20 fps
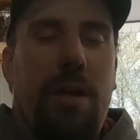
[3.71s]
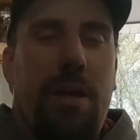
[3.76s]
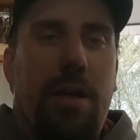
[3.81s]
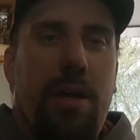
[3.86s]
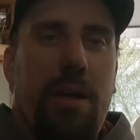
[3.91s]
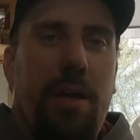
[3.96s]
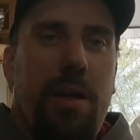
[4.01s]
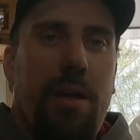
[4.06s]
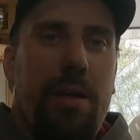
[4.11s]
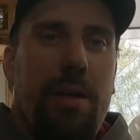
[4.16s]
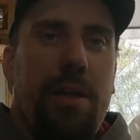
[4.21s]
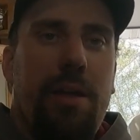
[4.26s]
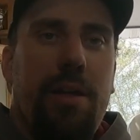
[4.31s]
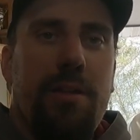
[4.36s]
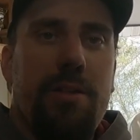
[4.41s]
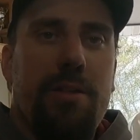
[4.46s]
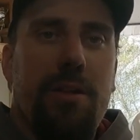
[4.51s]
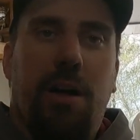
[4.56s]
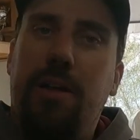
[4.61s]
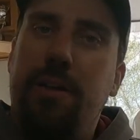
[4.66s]
I
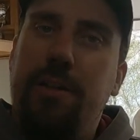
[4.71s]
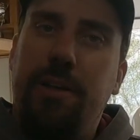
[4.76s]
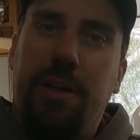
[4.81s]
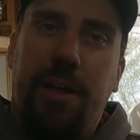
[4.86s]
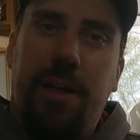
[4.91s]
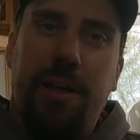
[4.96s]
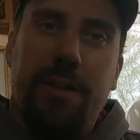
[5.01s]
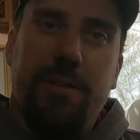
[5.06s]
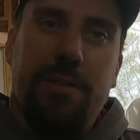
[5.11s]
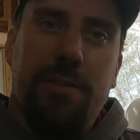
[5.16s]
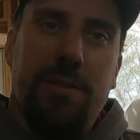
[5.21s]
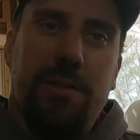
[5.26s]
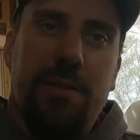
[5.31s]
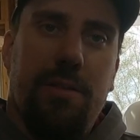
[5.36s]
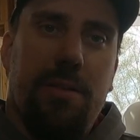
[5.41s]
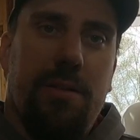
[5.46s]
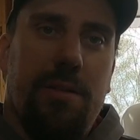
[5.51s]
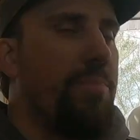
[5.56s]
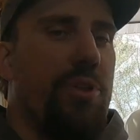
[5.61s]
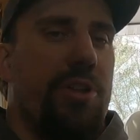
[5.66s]
need to talk to you guys.
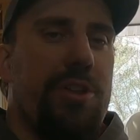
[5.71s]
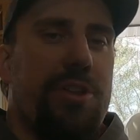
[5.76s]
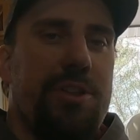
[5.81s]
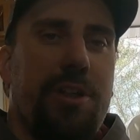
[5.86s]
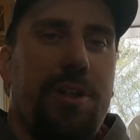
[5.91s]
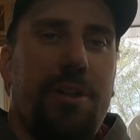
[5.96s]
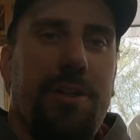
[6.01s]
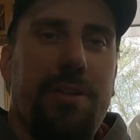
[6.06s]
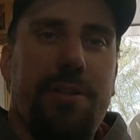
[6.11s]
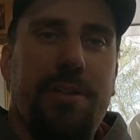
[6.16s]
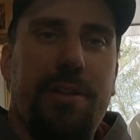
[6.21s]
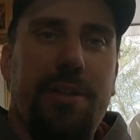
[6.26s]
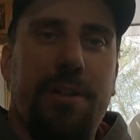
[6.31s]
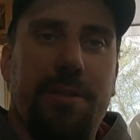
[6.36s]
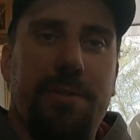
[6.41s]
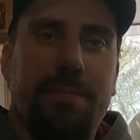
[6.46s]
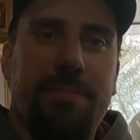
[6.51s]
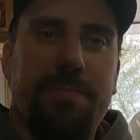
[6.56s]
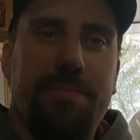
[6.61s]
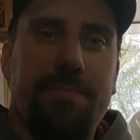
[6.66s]
Pretty serious
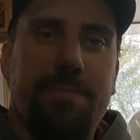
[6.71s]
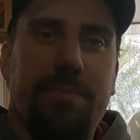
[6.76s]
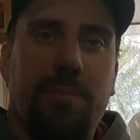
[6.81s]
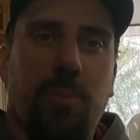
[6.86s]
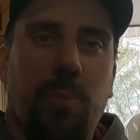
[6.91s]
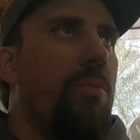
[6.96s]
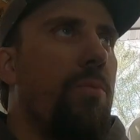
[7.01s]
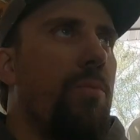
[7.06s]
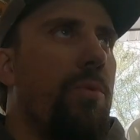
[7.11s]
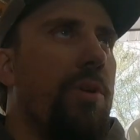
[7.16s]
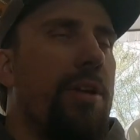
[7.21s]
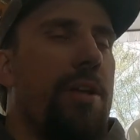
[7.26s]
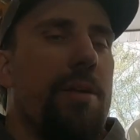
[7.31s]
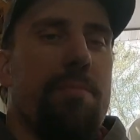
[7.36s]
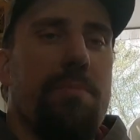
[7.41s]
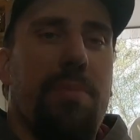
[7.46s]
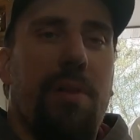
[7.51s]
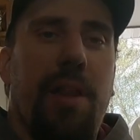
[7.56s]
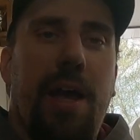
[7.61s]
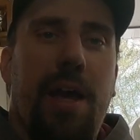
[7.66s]
thing. We
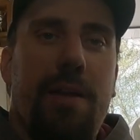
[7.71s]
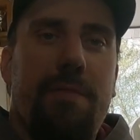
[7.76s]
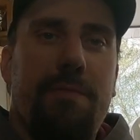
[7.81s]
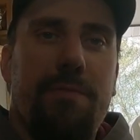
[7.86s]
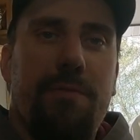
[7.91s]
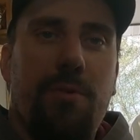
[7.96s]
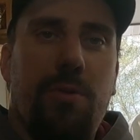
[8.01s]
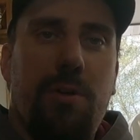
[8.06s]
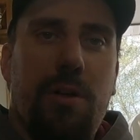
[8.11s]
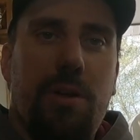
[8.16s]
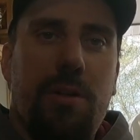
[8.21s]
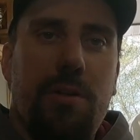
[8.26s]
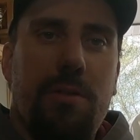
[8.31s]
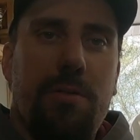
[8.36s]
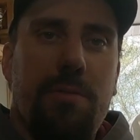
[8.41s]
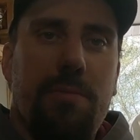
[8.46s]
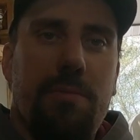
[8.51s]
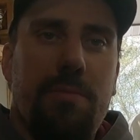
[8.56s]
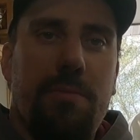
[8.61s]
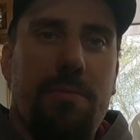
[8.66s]
didn't plan for it,
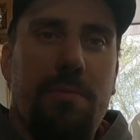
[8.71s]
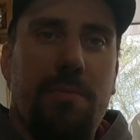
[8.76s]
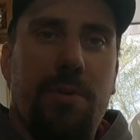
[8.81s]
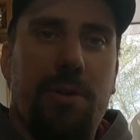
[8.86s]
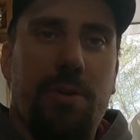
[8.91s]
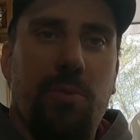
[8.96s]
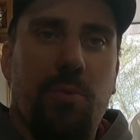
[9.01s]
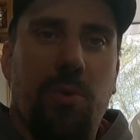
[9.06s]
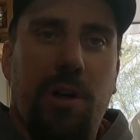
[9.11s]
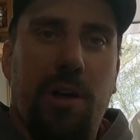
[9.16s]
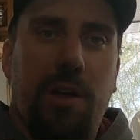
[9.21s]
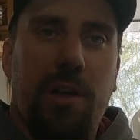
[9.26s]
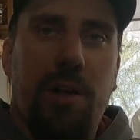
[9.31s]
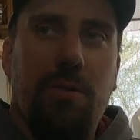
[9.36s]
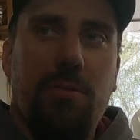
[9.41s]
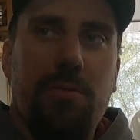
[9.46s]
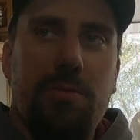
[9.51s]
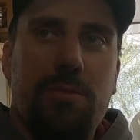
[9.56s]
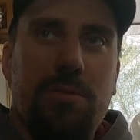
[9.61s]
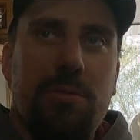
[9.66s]
but it worked
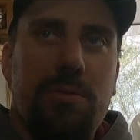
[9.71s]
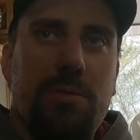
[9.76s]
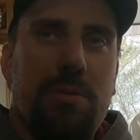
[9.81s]
out.